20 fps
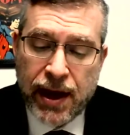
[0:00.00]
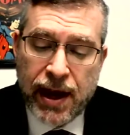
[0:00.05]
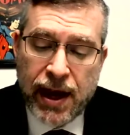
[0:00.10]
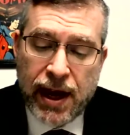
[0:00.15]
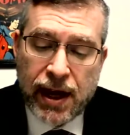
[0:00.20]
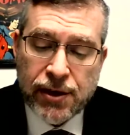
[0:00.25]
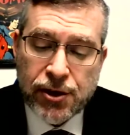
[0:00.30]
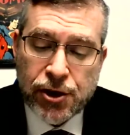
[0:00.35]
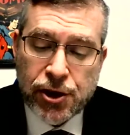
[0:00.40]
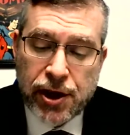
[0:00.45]

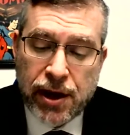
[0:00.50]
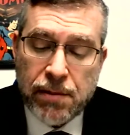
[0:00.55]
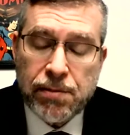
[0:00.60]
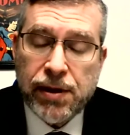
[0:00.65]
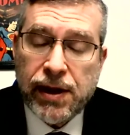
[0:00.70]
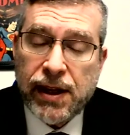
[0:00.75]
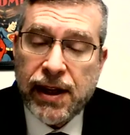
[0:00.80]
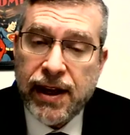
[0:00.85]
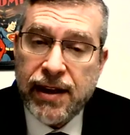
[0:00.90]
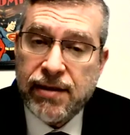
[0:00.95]
Hashem
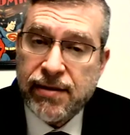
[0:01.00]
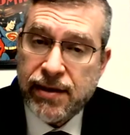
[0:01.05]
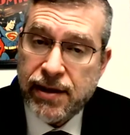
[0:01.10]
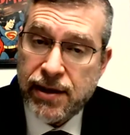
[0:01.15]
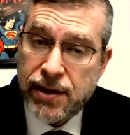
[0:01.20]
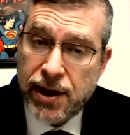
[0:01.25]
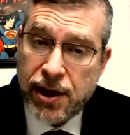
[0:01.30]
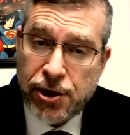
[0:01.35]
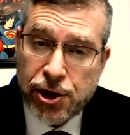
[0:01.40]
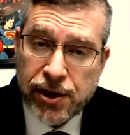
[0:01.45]
placed the
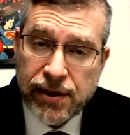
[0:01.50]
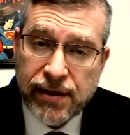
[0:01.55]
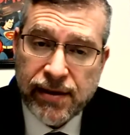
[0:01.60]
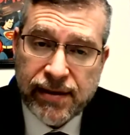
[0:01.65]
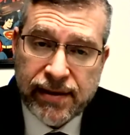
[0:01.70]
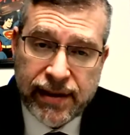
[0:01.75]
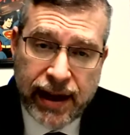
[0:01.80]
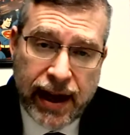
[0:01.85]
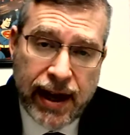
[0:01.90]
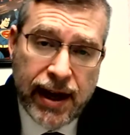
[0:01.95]

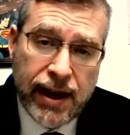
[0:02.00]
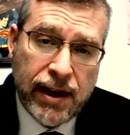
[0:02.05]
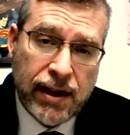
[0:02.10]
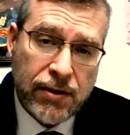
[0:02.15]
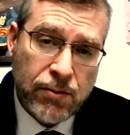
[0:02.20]
nation's chen,